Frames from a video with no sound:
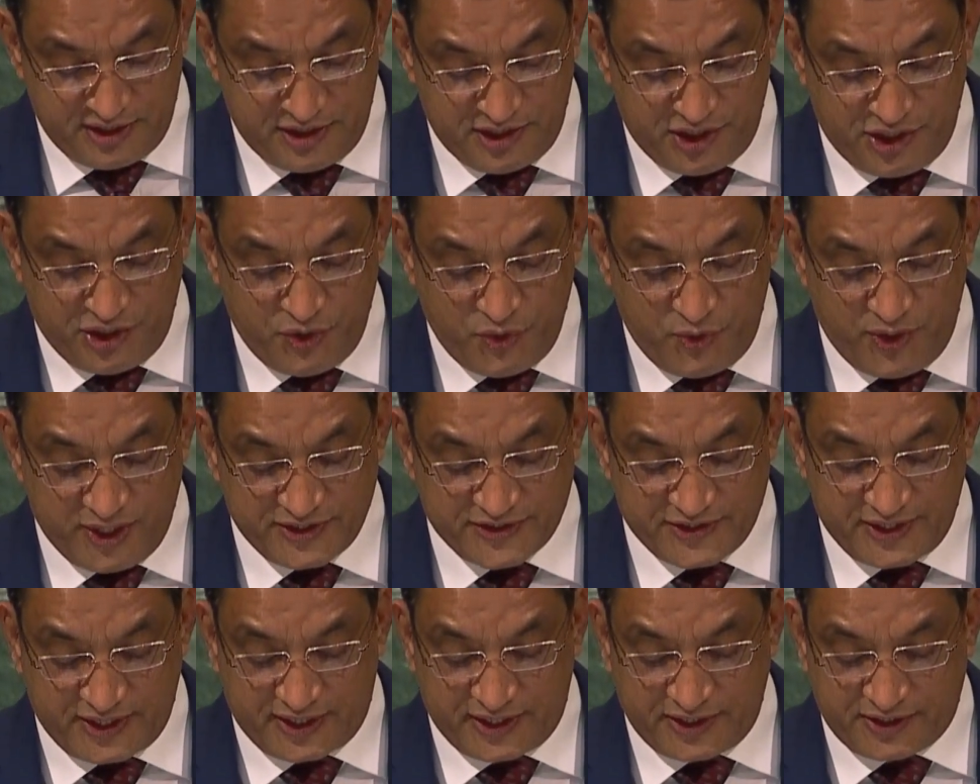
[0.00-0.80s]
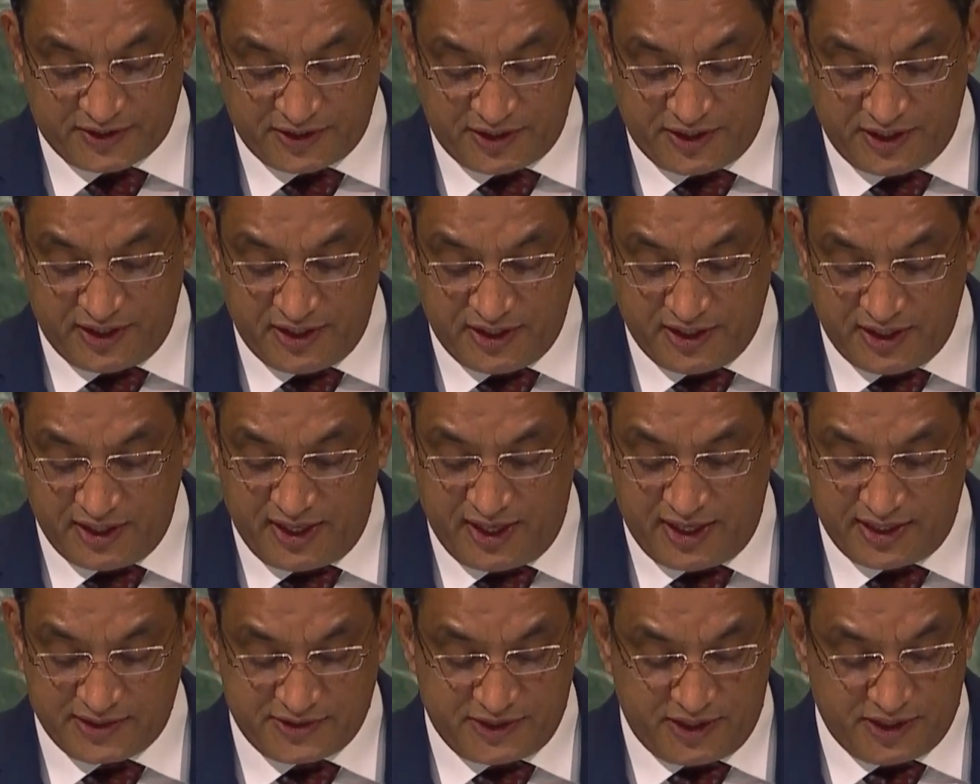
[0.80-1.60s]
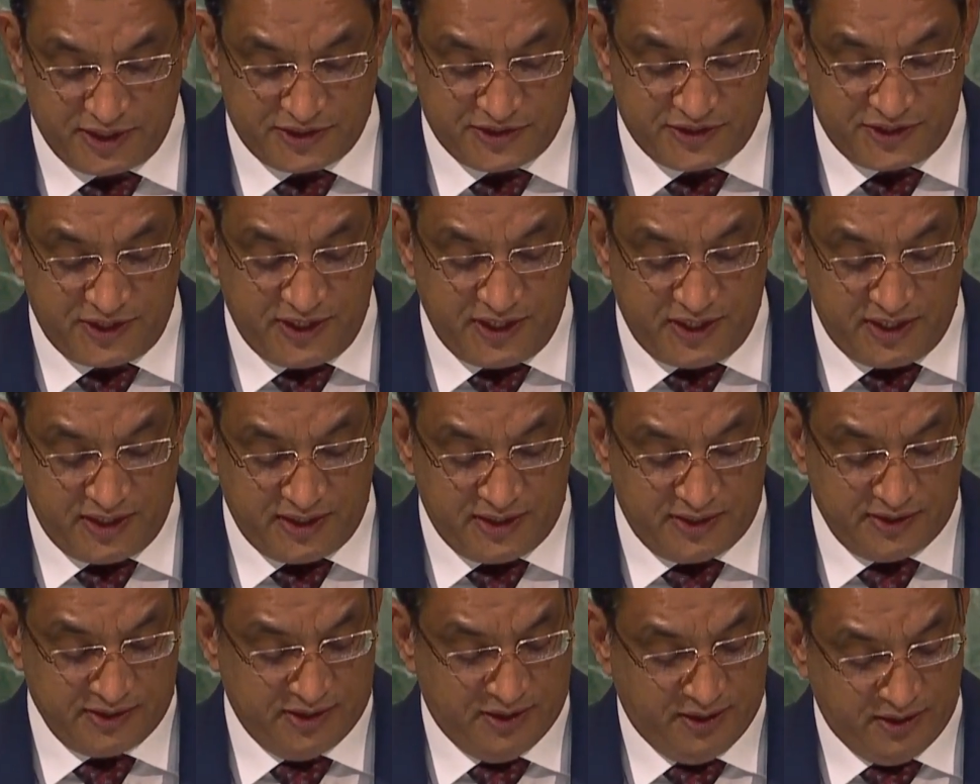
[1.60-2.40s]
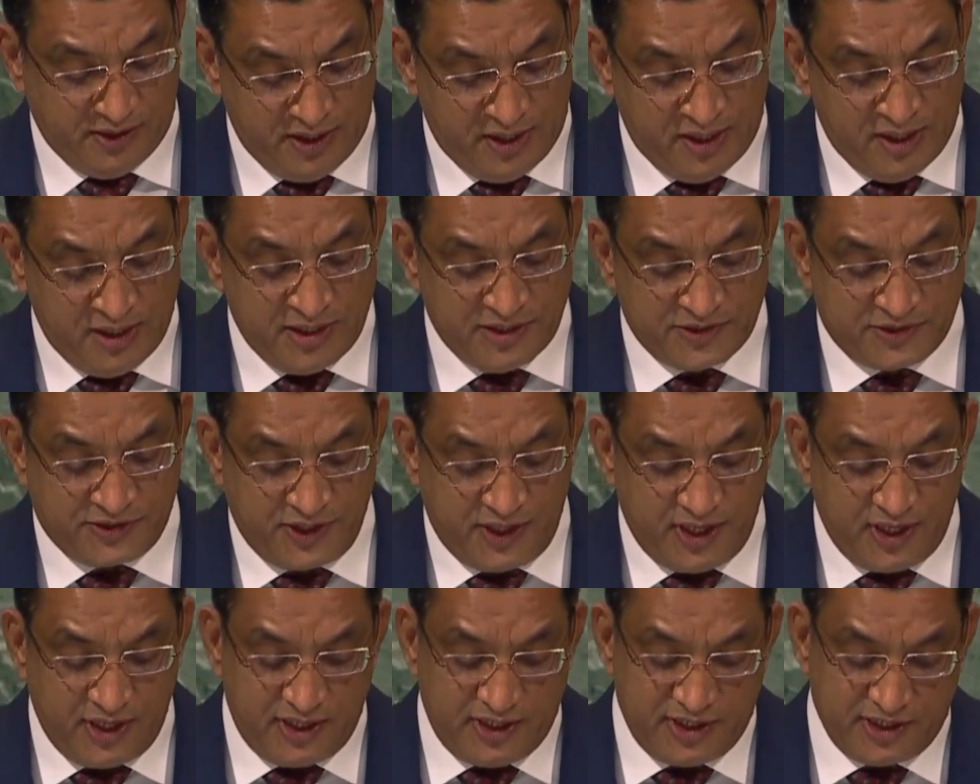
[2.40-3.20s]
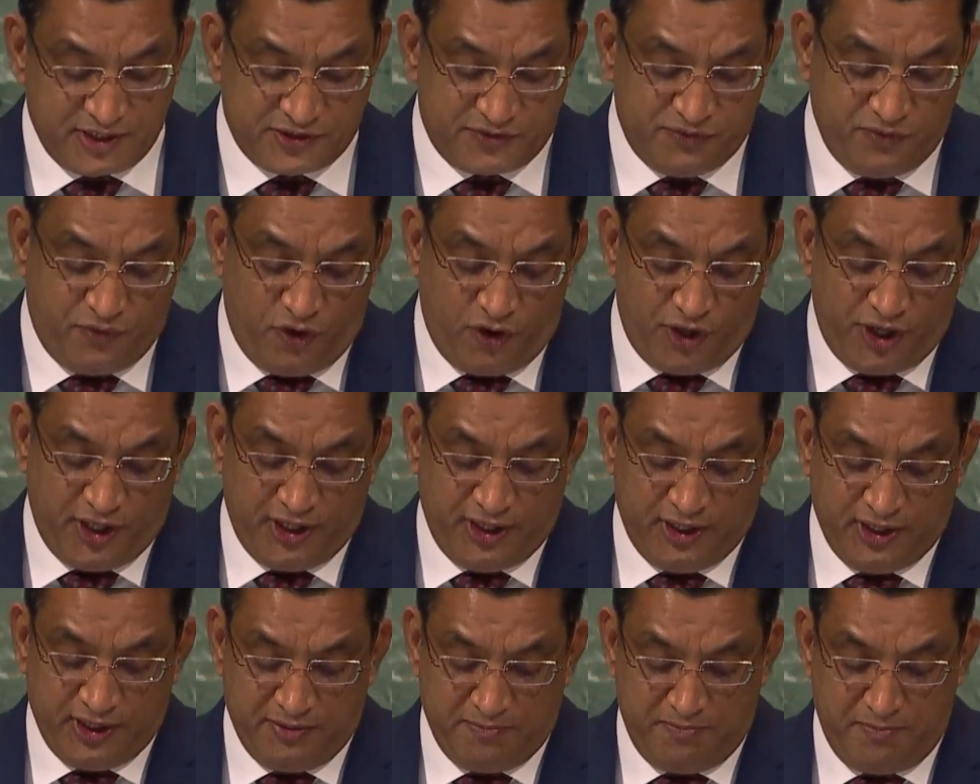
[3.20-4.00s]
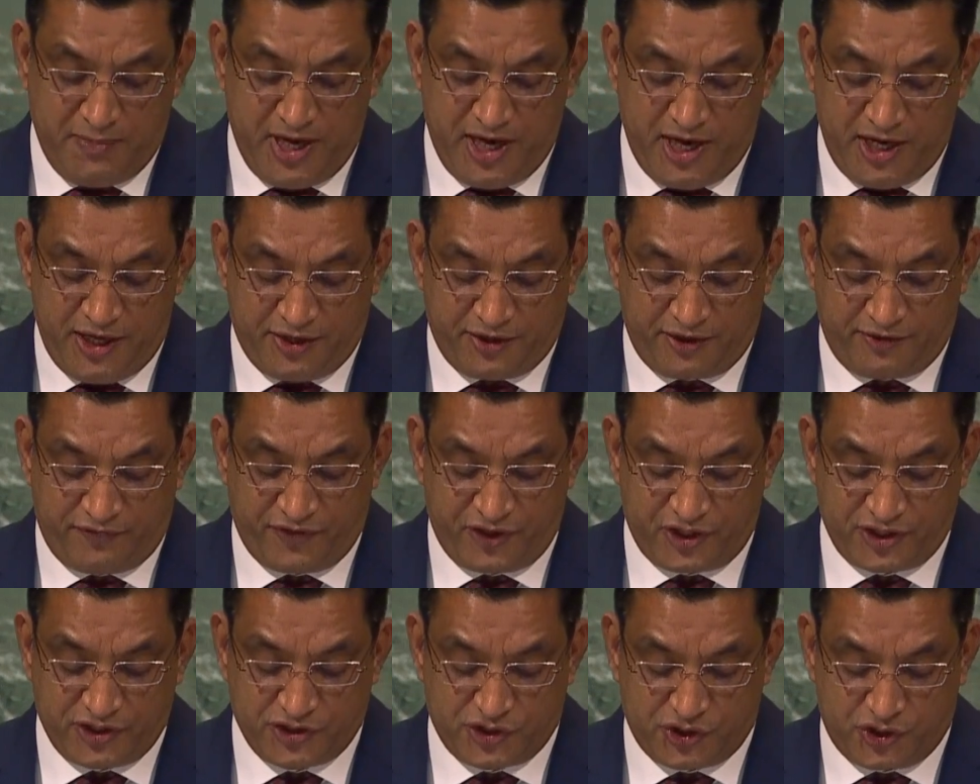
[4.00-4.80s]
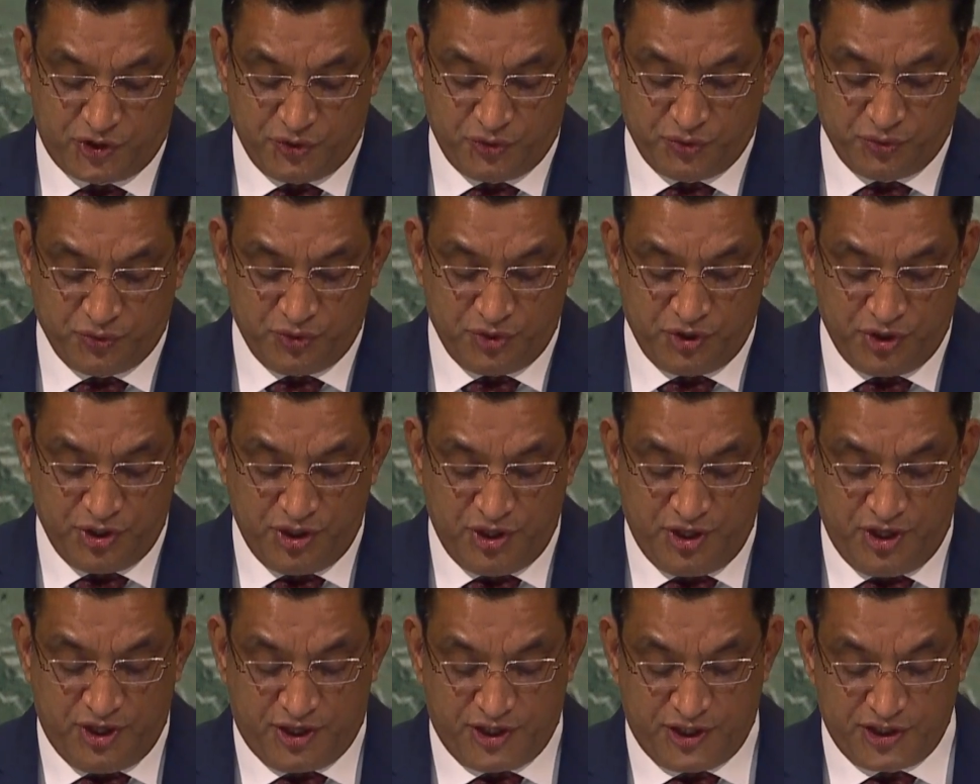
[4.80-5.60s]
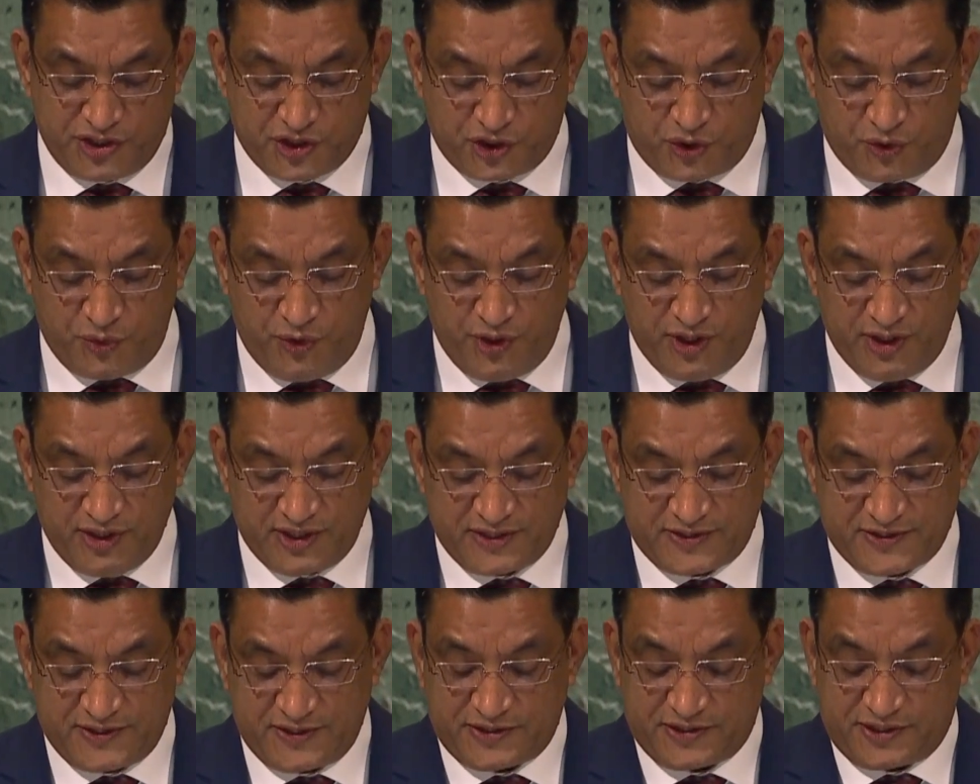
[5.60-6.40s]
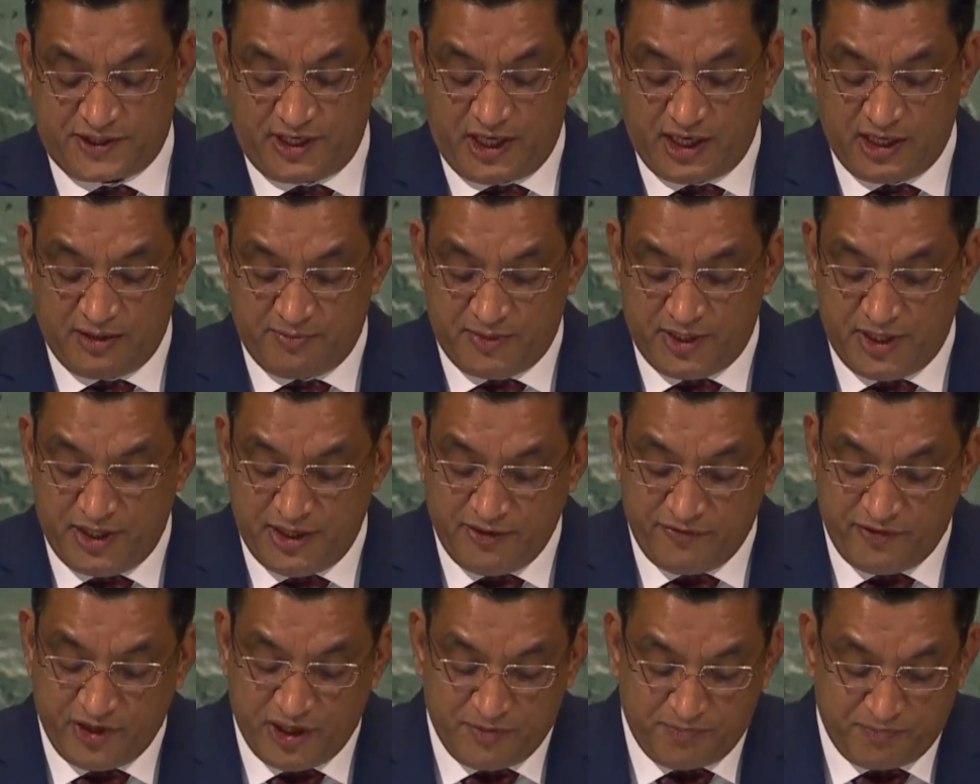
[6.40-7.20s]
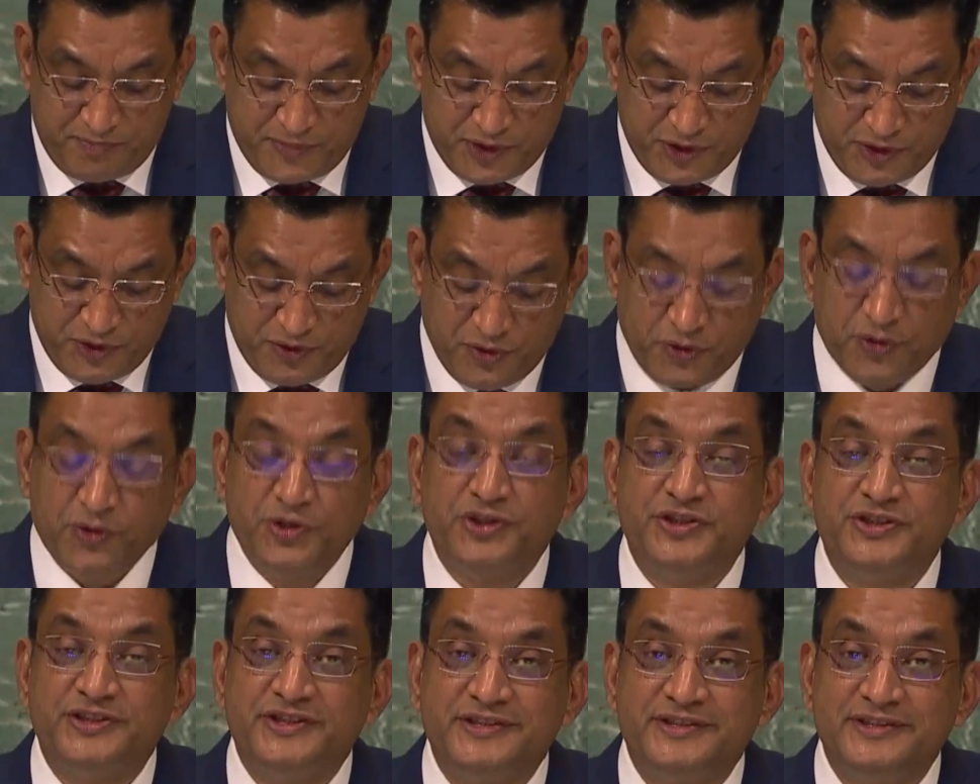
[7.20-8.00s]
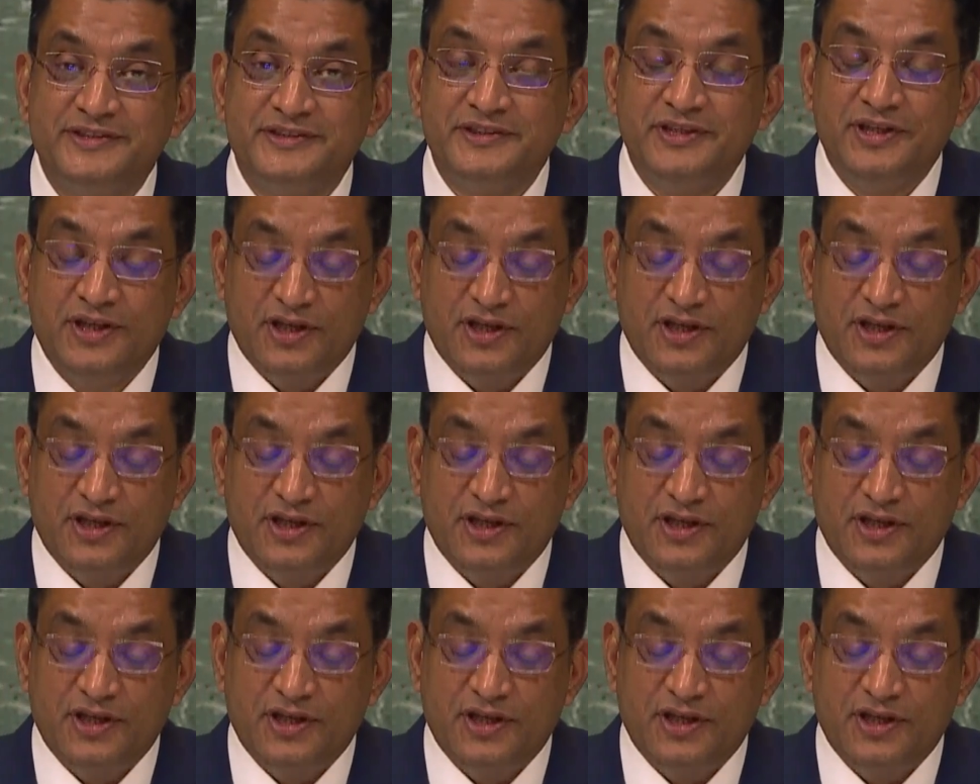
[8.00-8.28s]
The UN Secretary General has in a seri serious warning made reference to rescuing the Sustainable Development Goals.